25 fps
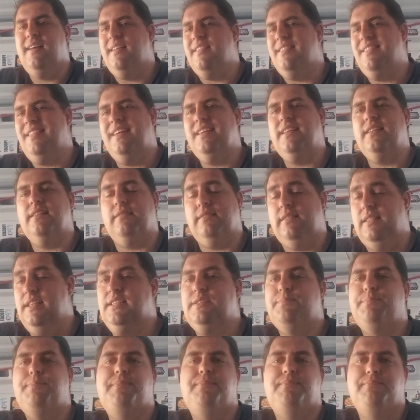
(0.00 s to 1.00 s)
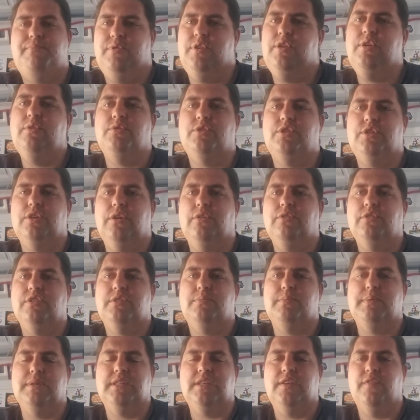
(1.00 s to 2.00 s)
They, these two shows
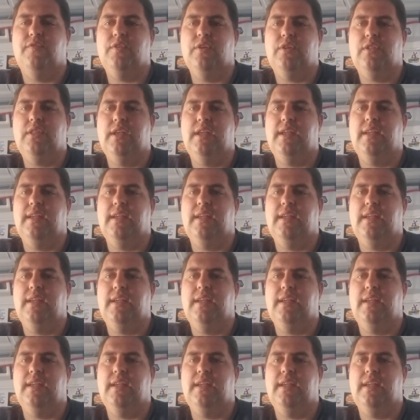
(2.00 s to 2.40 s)
specifically,